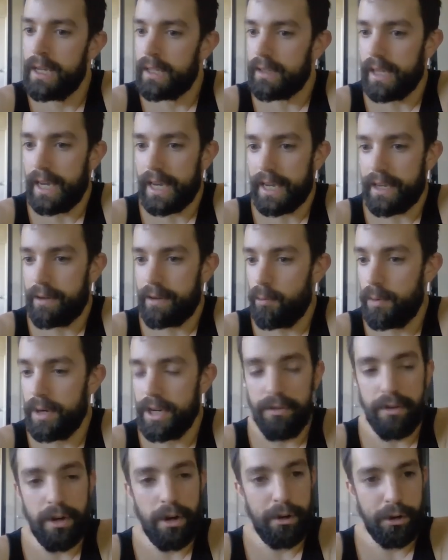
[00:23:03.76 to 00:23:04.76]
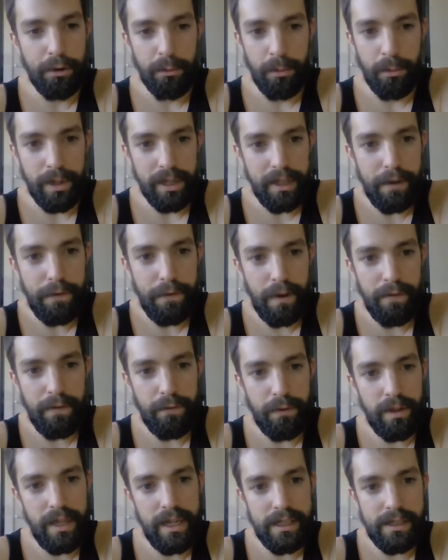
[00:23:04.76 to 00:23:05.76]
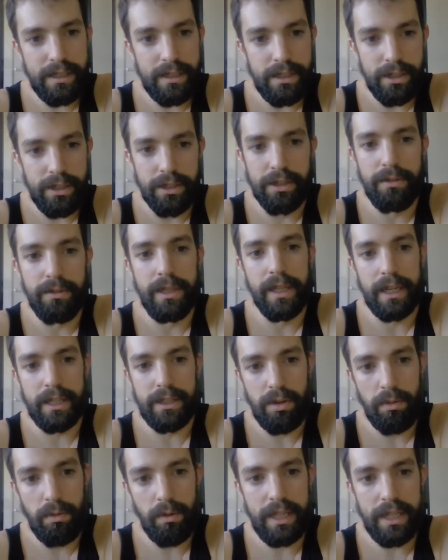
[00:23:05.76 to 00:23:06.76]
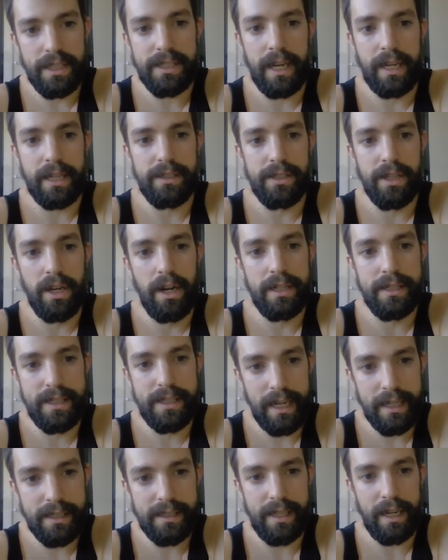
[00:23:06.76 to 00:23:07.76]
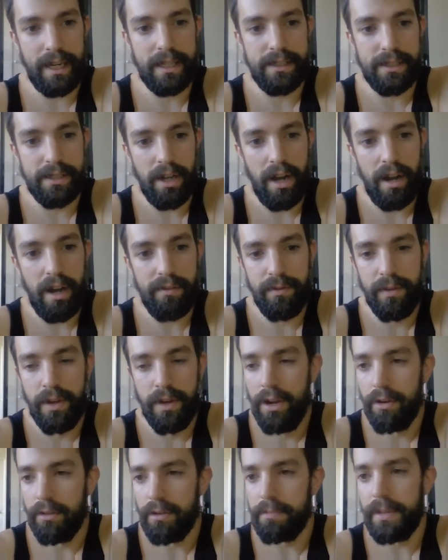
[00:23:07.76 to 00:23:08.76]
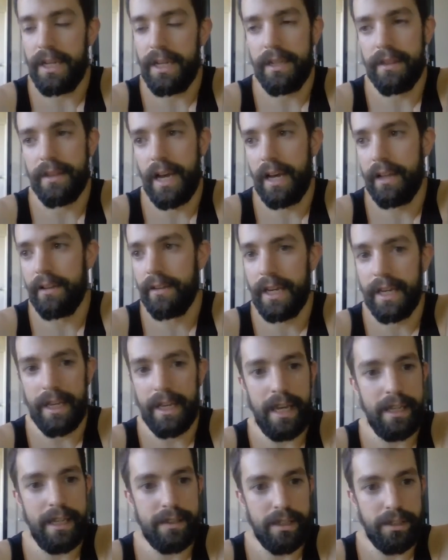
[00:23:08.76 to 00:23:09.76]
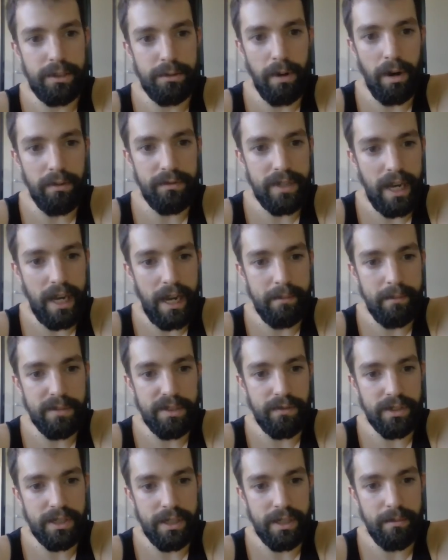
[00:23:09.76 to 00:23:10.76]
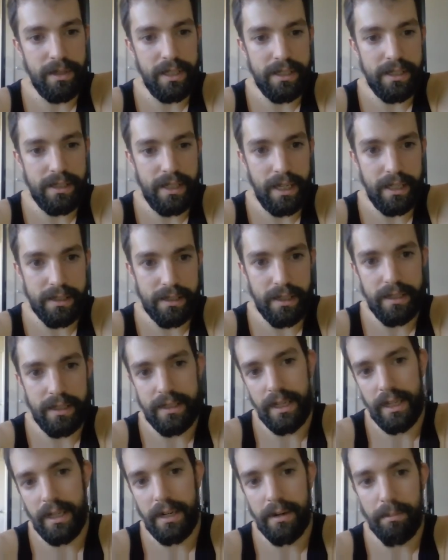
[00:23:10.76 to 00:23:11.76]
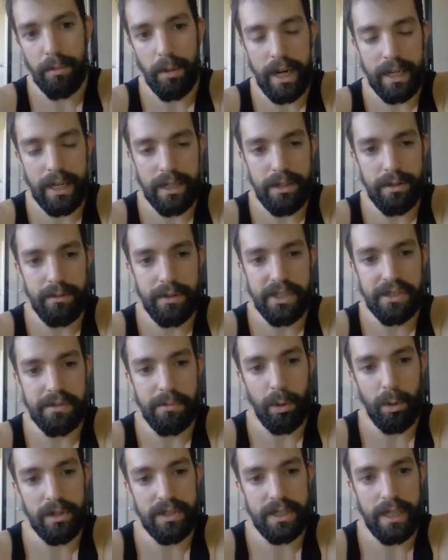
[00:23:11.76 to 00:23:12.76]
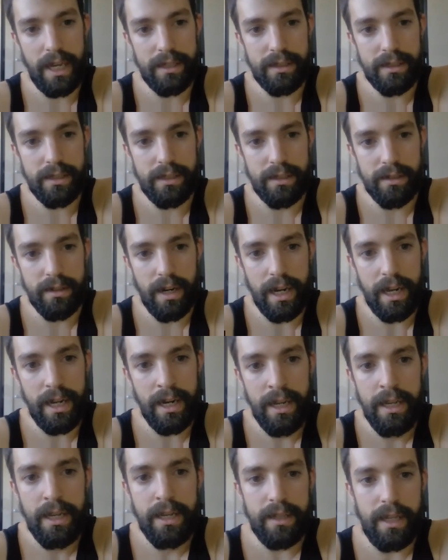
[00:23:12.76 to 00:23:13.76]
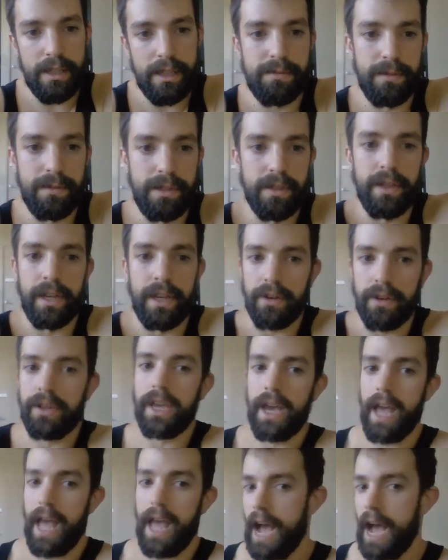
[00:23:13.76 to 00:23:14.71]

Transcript: like when you know you're really fit for this, you're doing like 20 seconds on, 10 seconds off, repeating that like 8 to 12 times for some of these things and then taking a break and doing some more sets, right? That's when you're like, okay, I